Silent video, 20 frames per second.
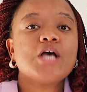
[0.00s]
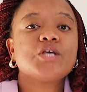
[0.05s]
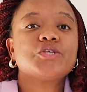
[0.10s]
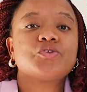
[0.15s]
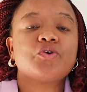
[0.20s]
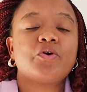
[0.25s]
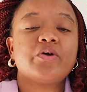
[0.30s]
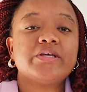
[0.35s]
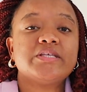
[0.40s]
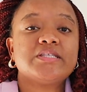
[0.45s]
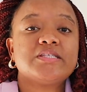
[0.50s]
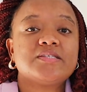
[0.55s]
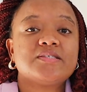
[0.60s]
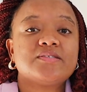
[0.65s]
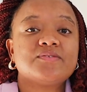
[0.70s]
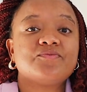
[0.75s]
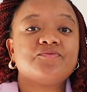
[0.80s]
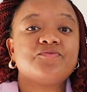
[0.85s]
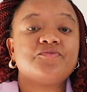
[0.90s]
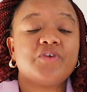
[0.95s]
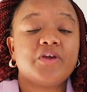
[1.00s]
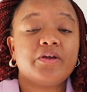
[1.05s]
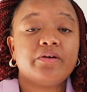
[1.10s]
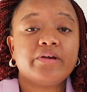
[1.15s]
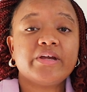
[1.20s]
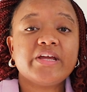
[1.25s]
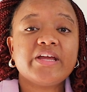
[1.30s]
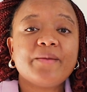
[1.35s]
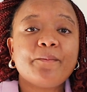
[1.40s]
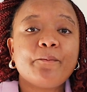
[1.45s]
So it's
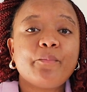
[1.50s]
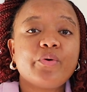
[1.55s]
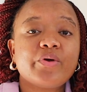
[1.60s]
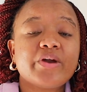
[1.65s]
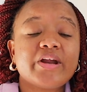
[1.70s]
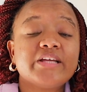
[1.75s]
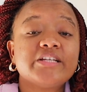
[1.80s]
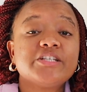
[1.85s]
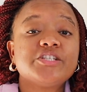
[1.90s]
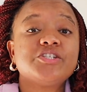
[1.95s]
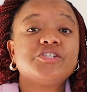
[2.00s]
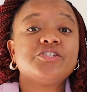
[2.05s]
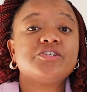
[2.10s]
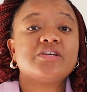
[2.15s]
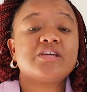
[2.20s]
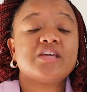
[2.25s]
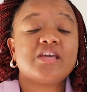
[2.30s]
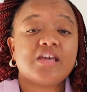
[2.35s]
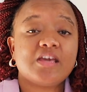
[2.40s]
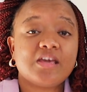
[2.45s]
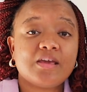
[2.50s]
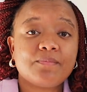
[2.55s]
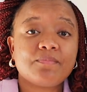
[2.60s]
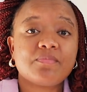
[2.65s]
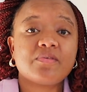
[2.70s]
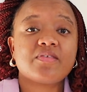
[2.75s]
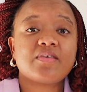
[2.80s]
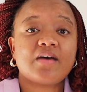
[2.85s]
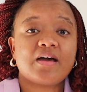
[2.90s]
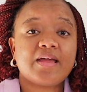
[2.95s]
very important to keep
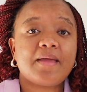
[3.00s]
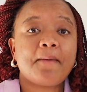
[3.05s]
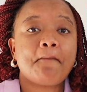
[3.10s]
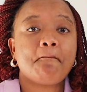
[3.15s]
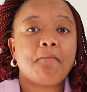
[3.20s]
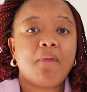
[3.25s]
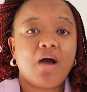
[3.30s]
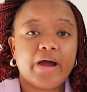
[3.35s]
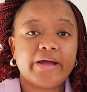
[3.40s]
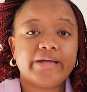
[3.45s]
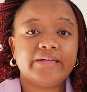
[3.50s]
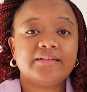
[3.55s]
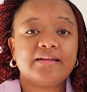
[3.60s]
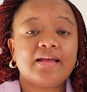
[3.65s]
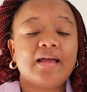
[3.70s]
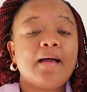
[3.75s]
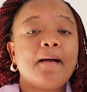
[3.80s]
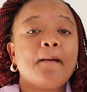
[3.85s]
that in mind,